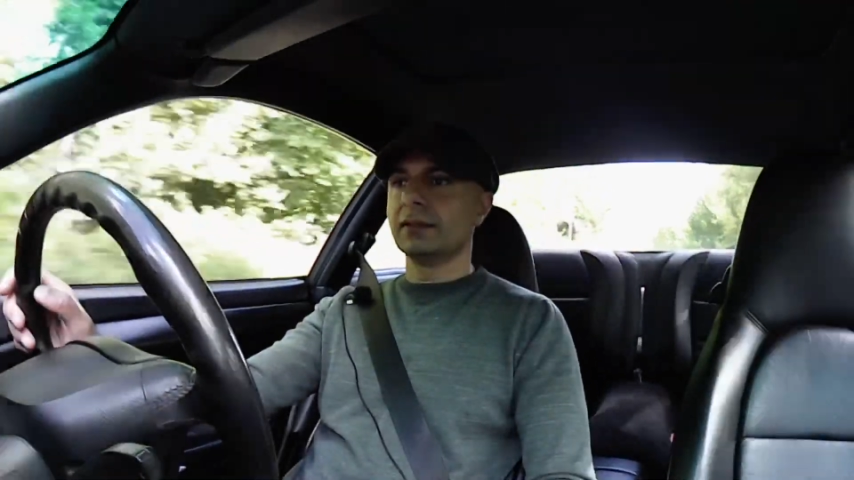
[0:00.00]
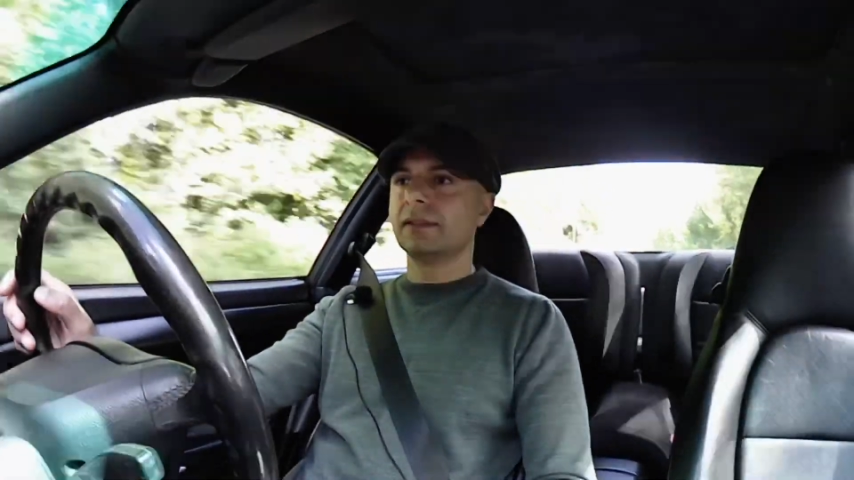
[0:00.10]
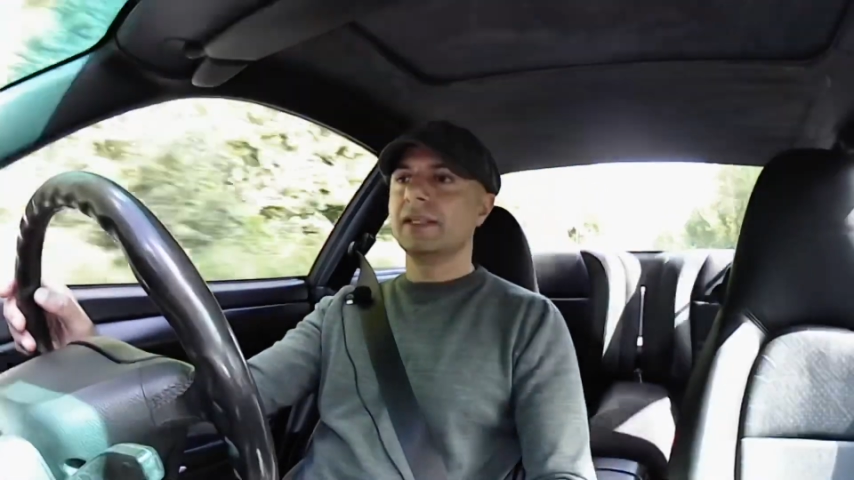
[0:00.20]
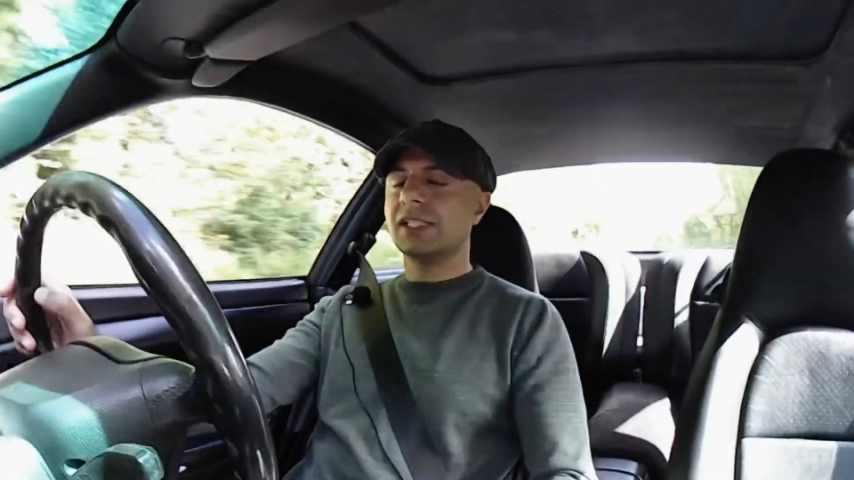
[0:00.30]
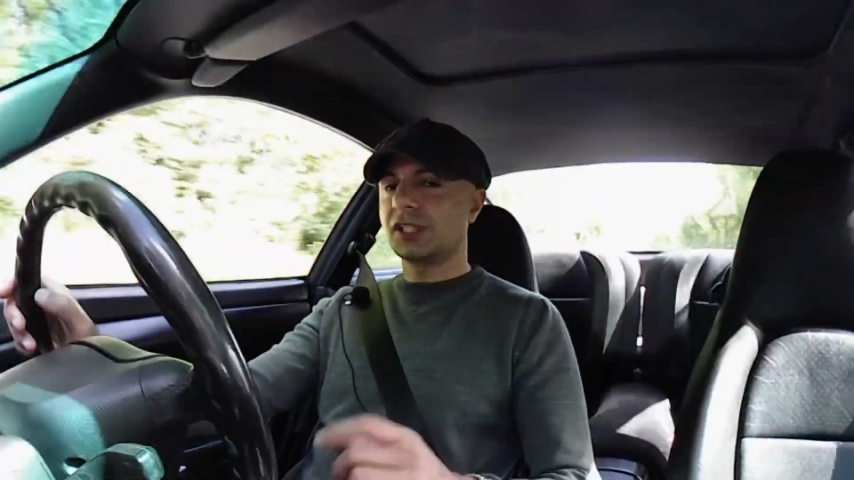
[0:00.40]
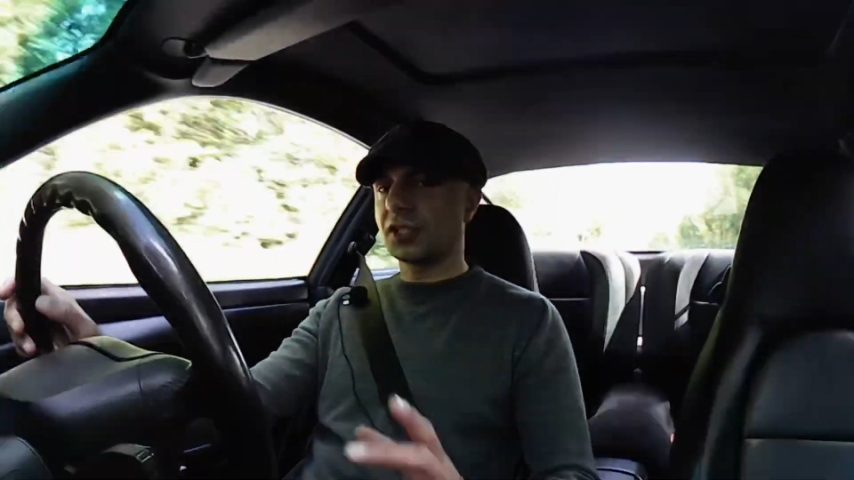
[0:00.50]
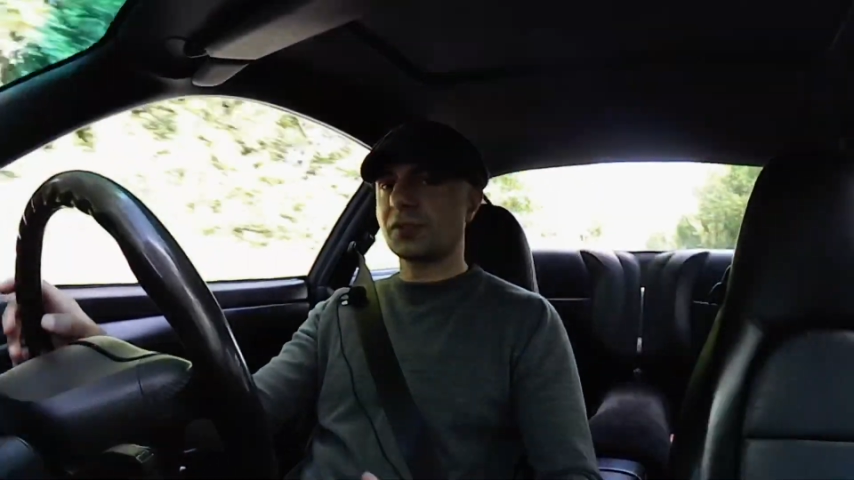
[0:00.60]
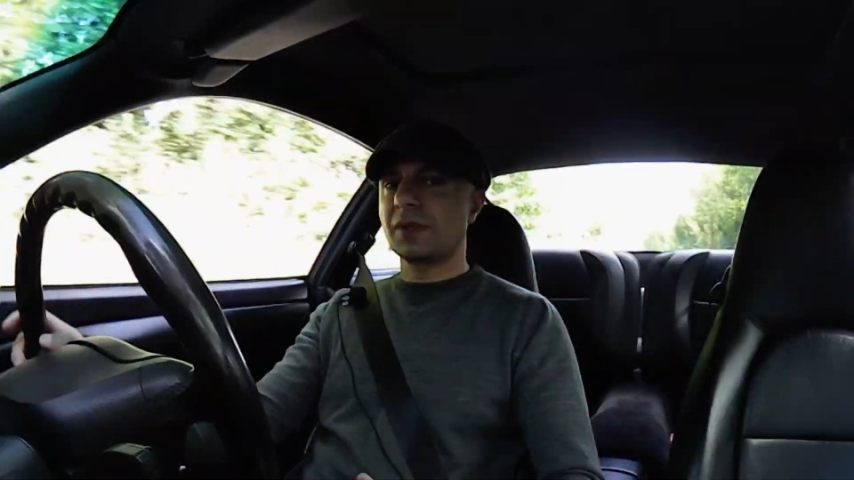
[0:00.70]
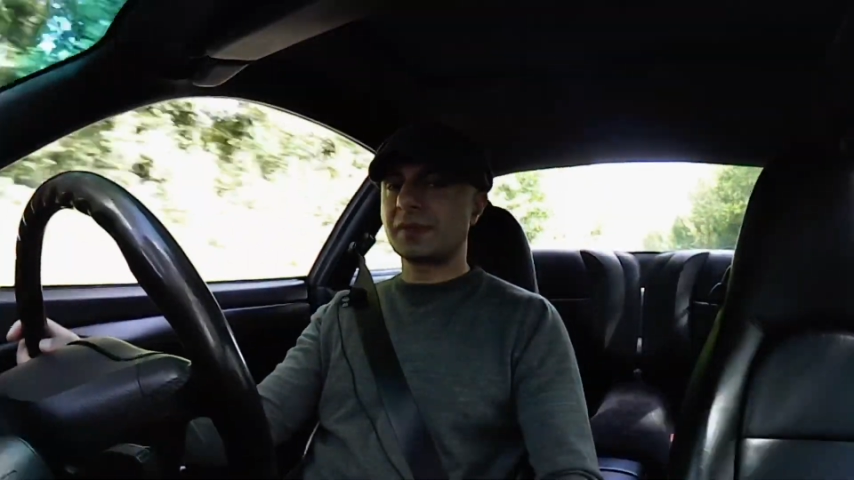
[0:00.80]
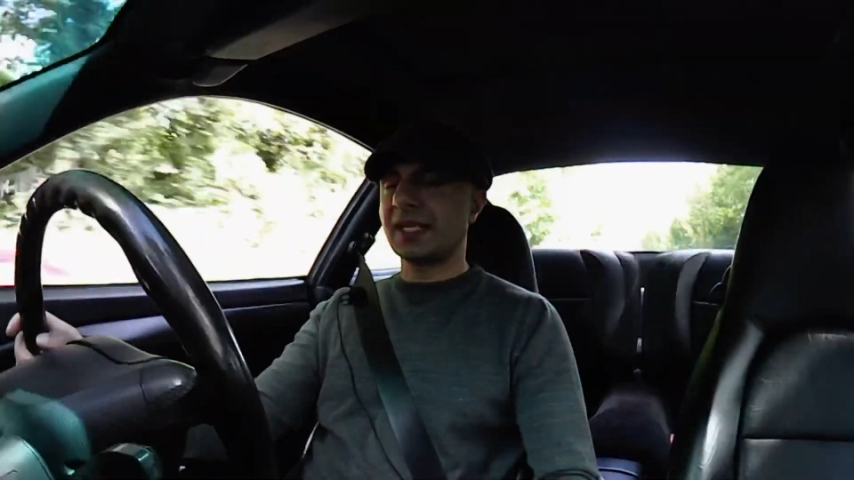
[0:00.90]
it's just
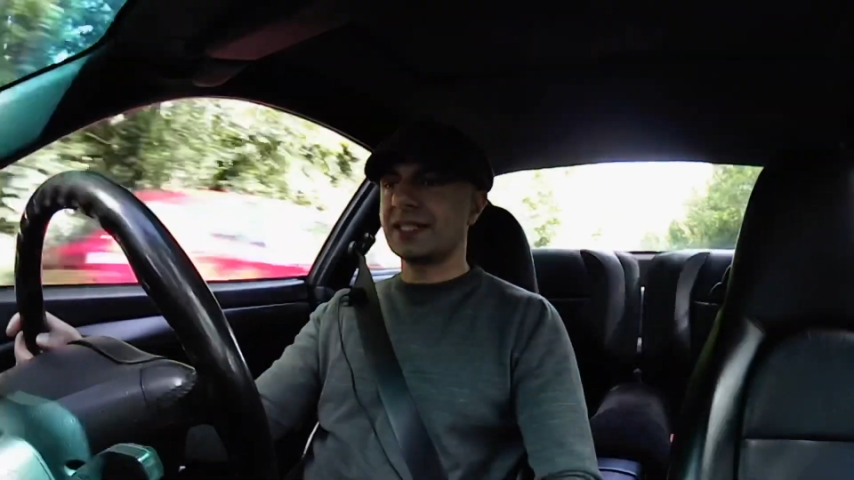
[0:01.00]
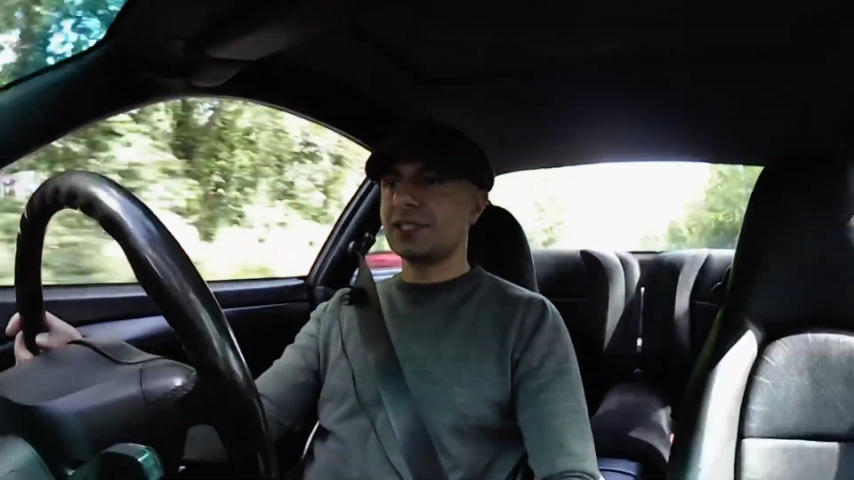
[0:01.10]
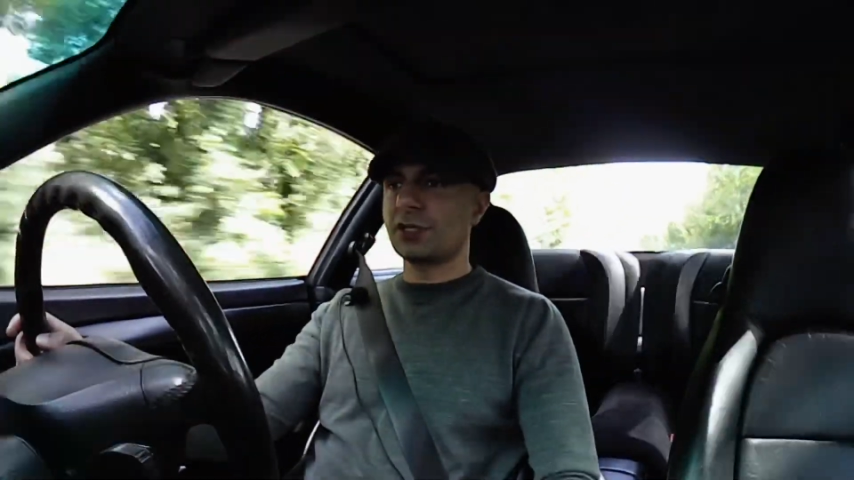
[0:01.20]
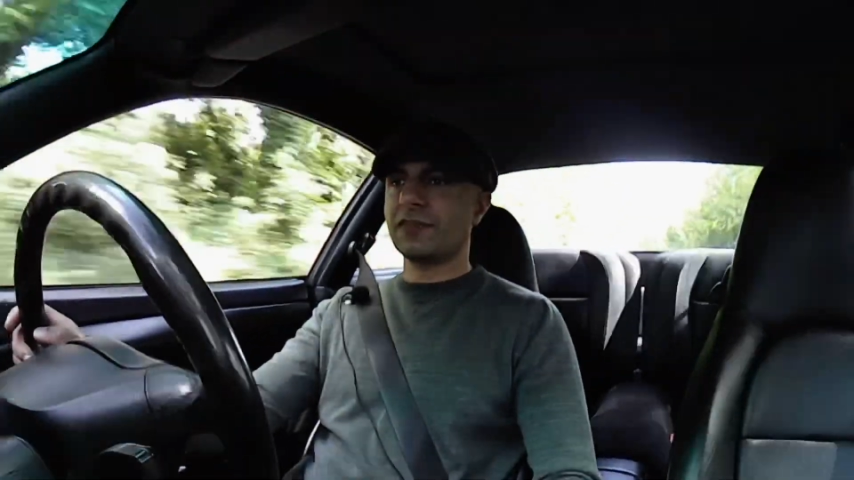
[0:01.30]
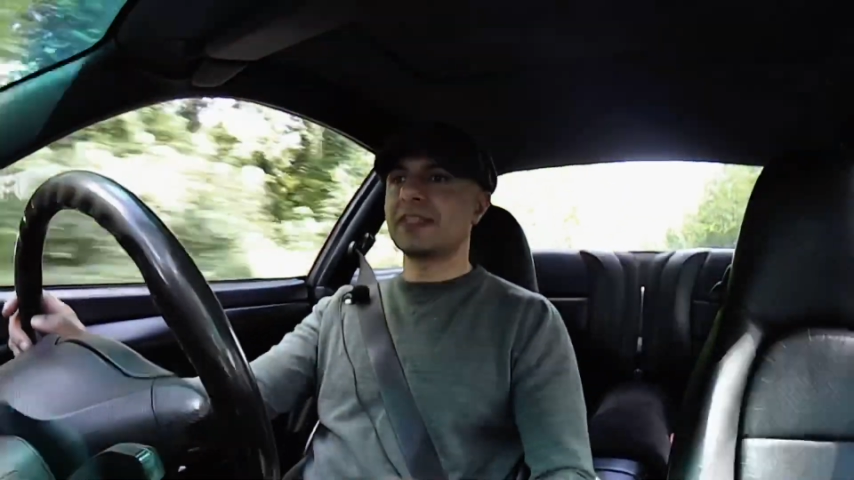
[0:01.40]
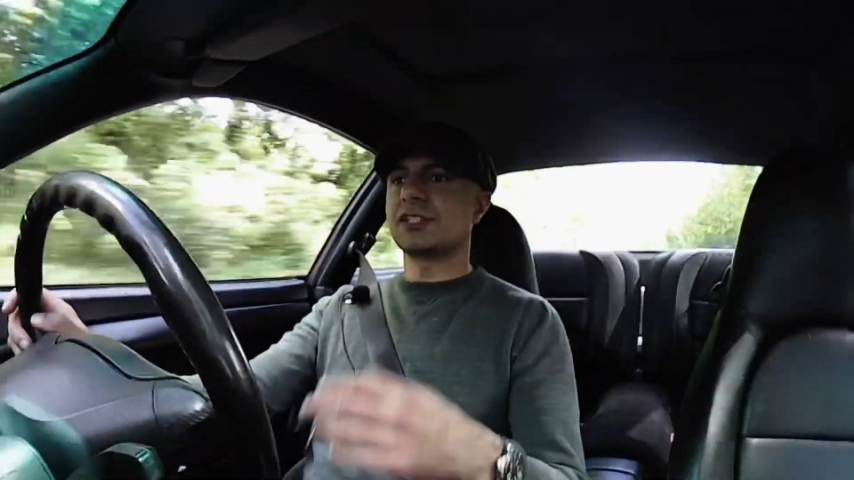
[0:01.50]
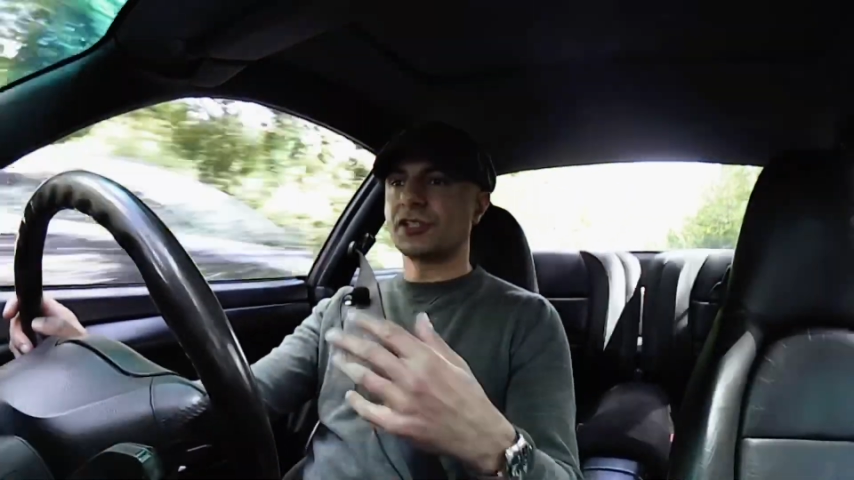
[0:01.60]
when I'm sat in traffic.